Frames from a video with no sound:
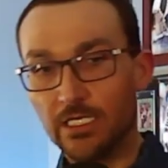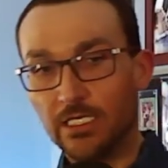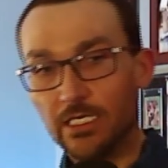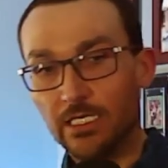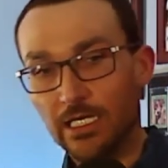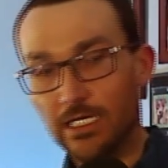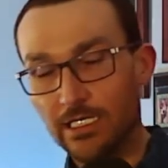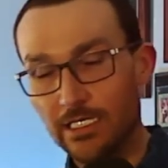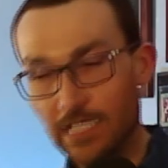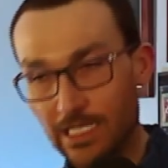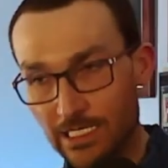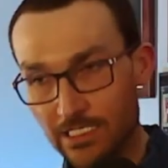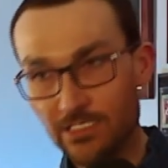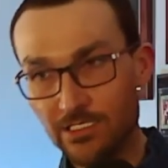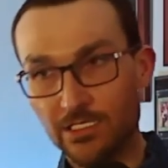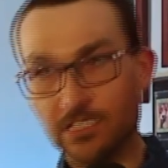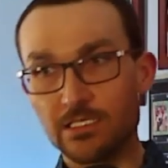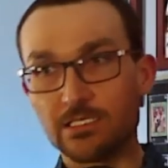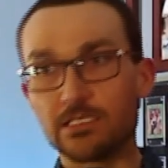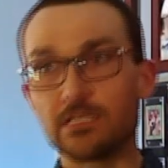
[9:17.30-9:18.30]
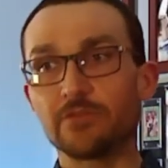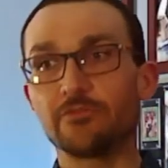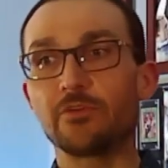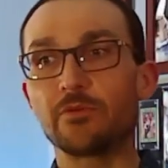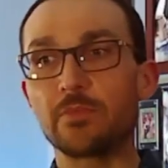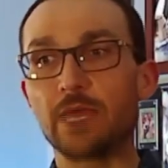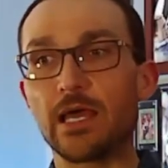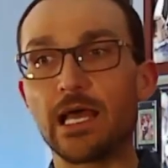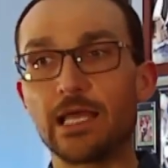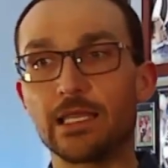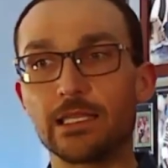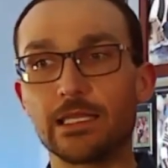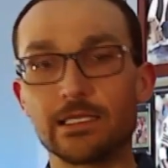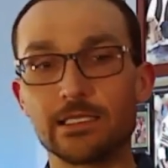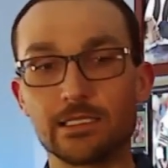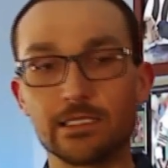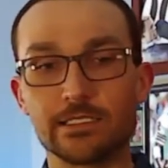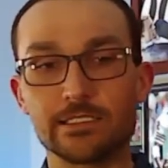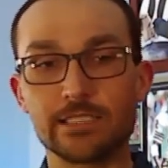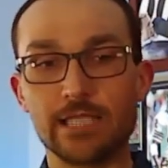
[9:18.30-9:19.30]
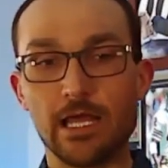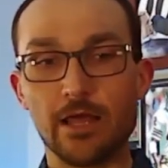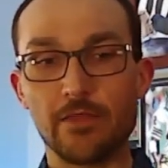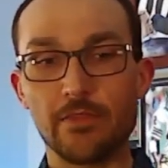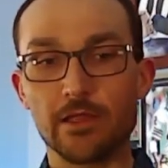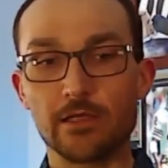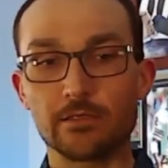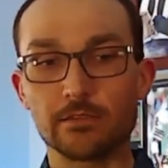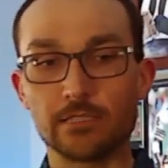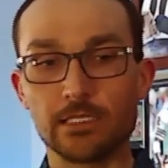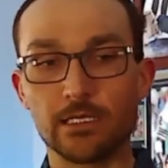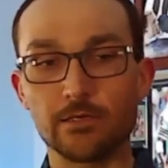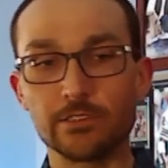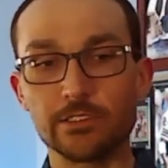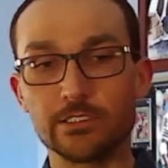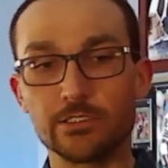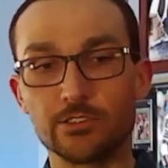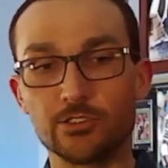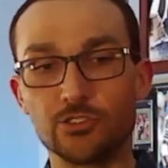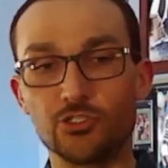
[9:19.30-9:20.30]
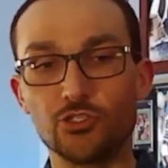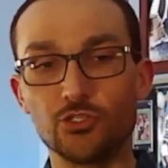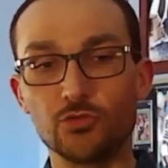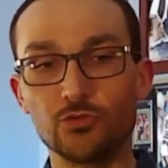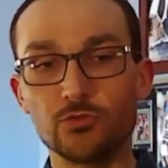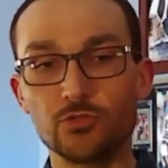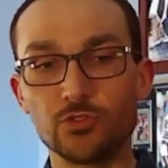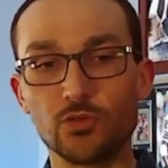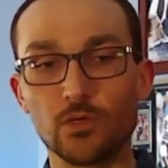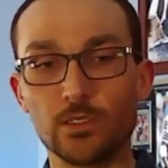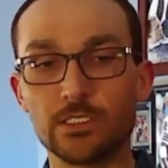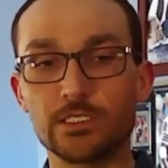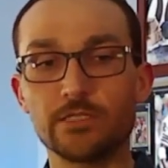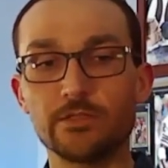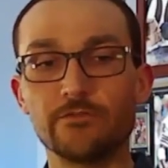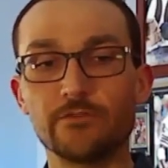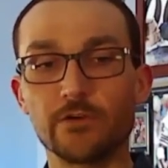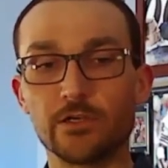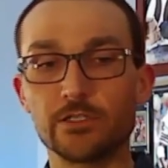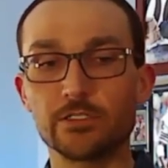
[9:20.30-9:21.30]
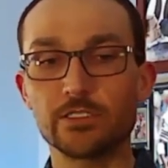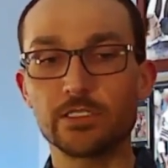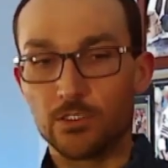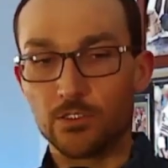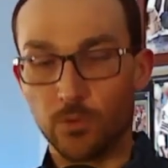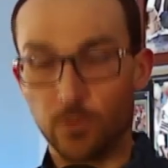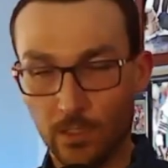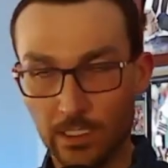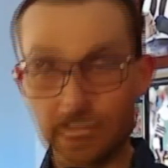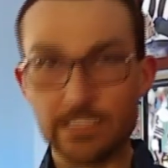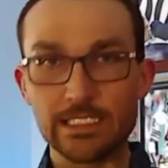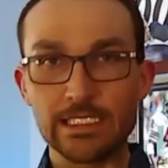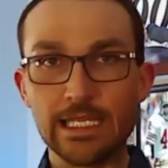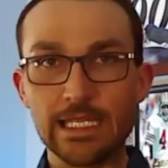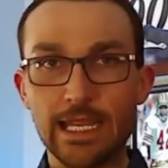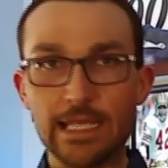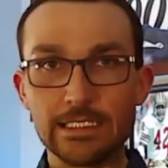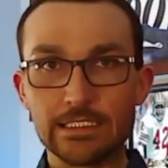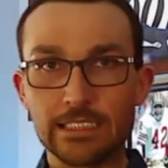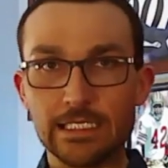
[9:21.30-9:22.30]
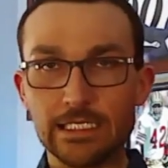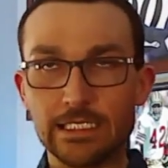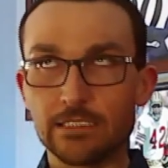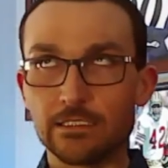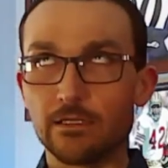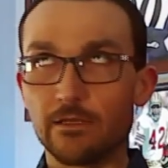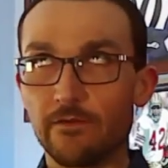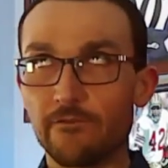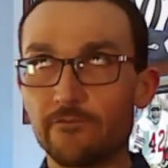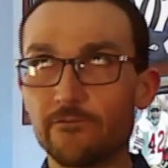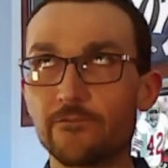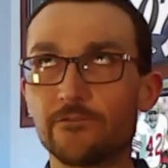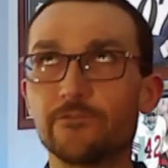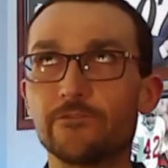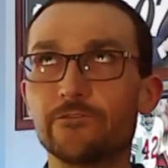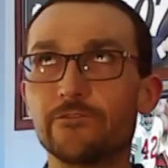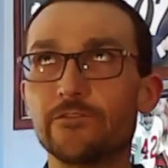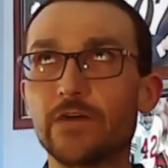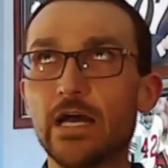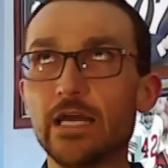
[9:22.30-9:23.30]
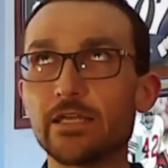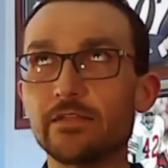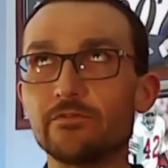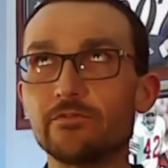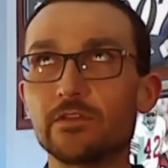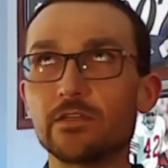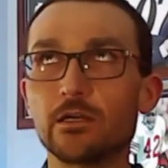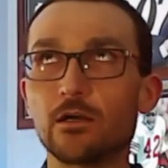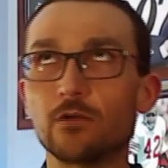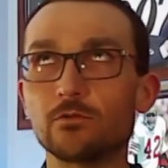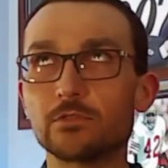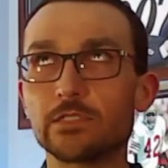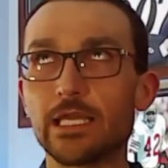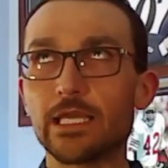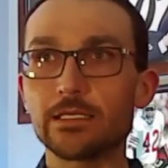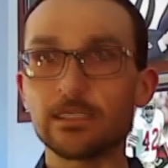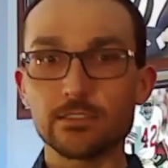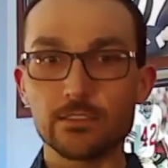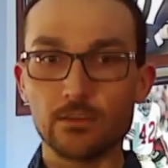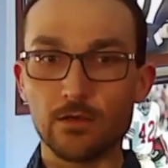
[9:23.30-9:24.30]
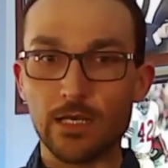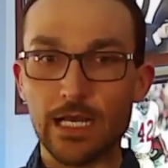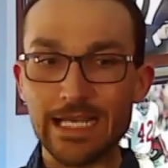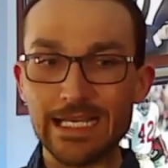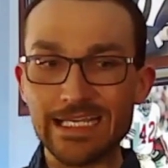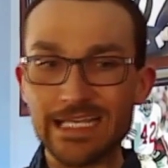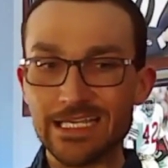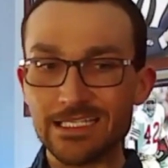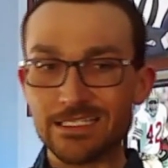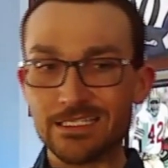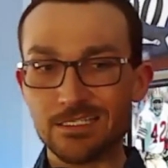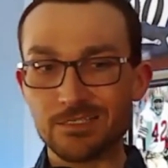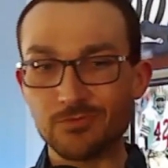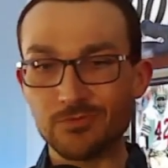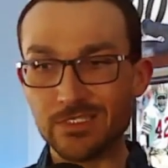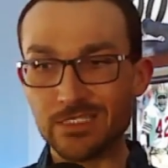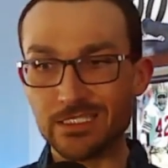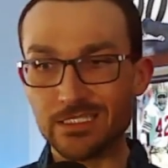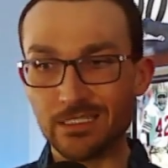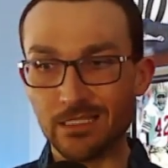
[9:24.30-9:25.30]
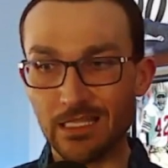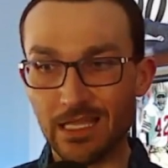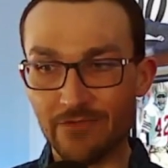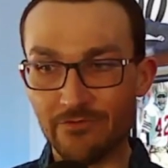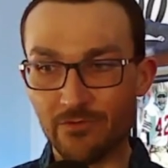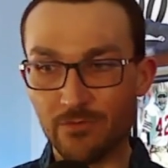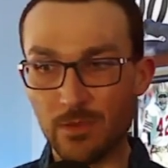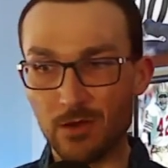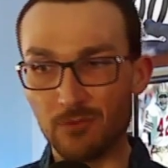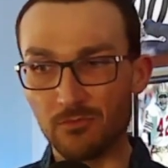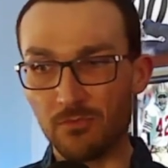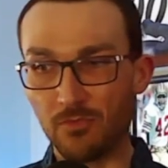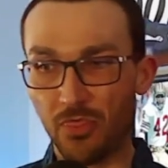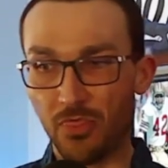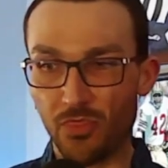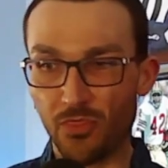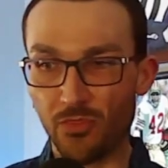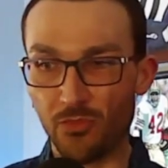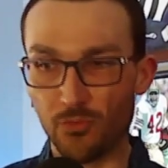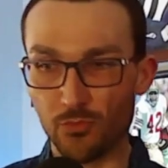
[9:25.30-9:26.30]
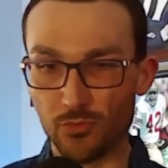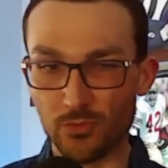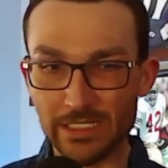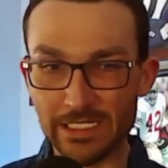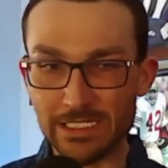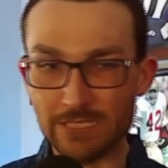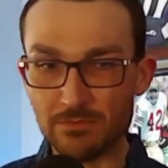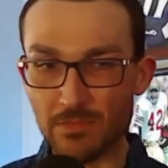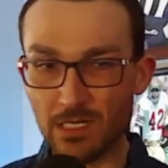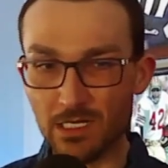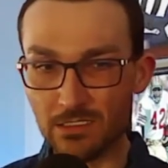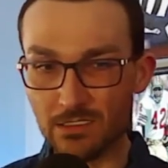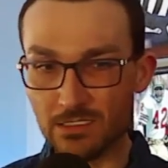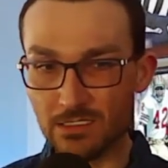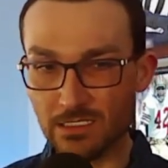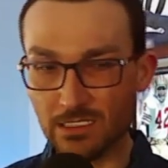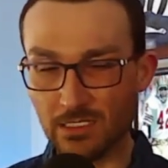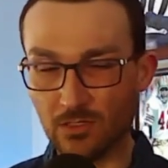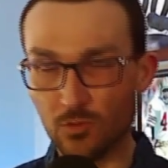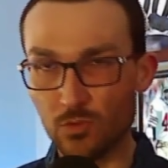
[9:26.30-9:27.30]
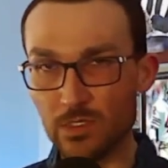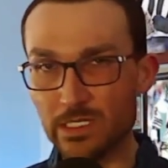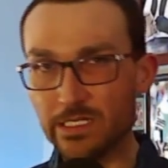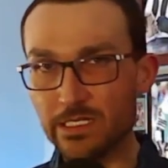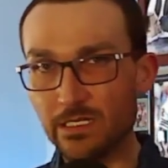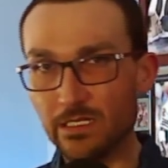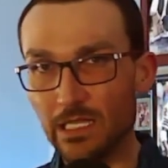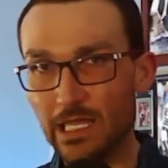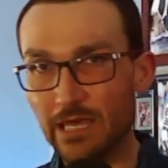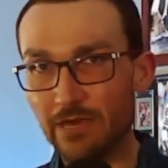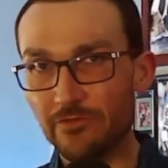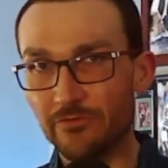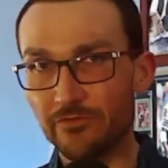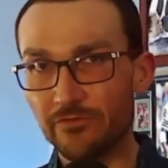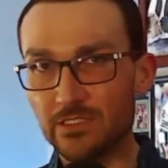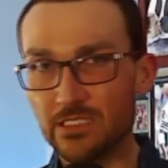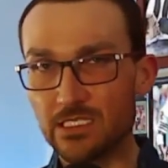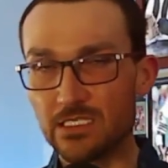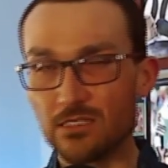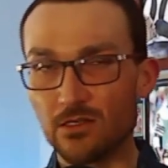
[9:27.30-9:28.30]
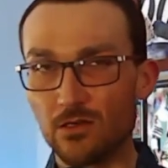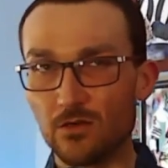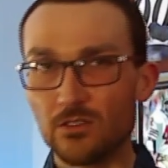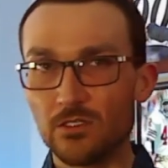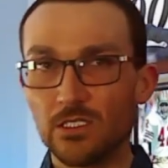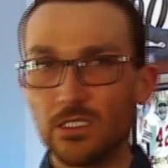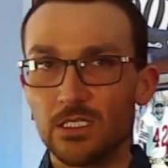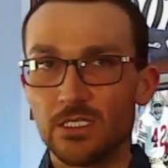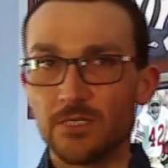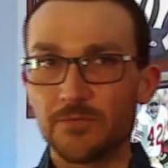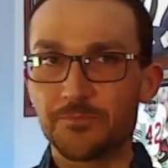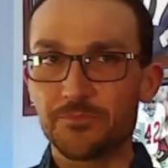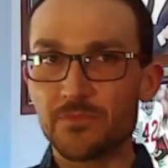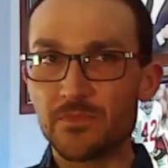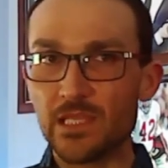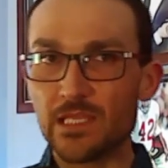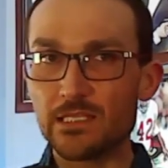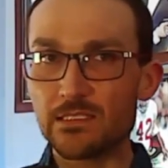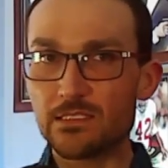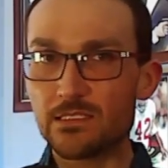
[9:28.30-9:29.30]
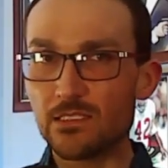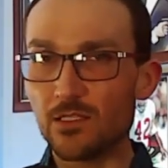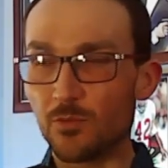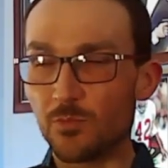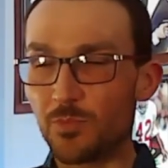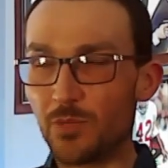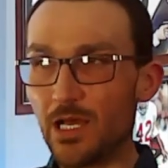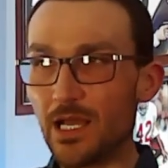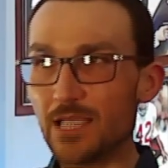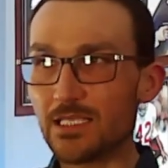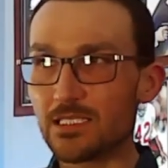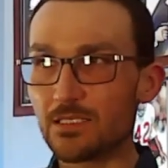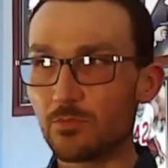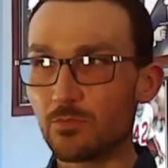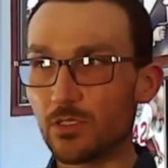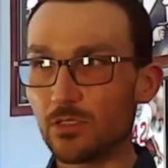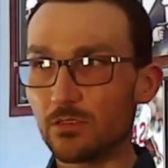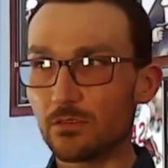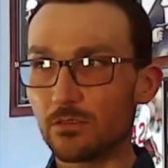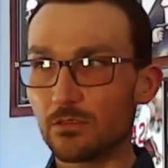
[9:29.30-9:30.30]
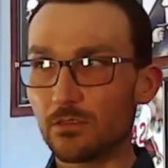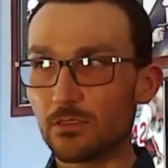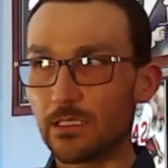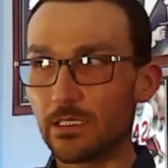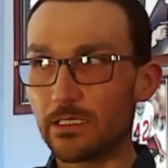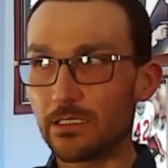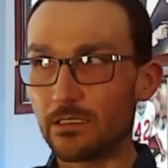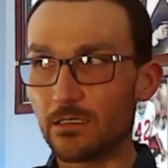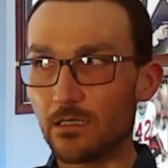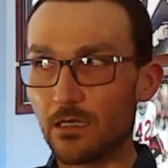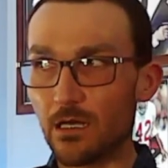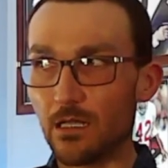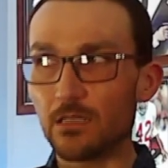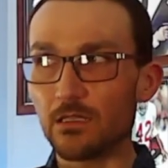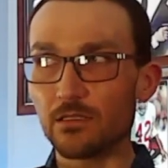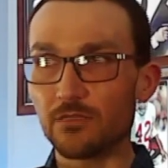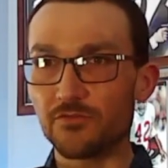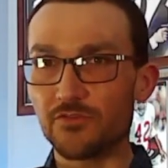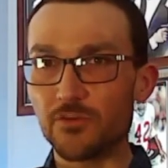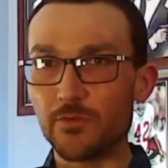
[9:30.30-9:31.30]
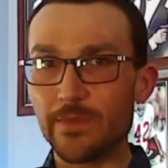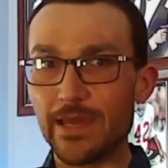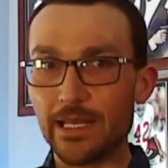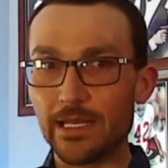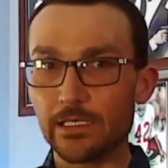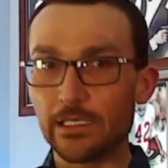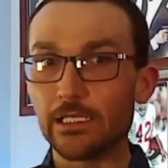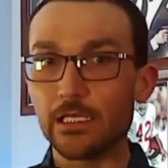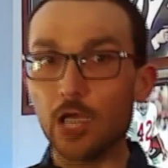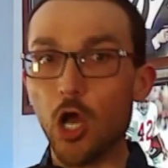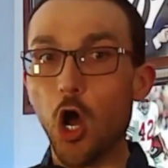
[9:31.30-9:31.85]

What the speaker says: And as you can see from the highlight that's down there, that was June 21st, 2018. Okay, so I guess we still have about 3 months and a week left, so it's still possible, like, all of humanity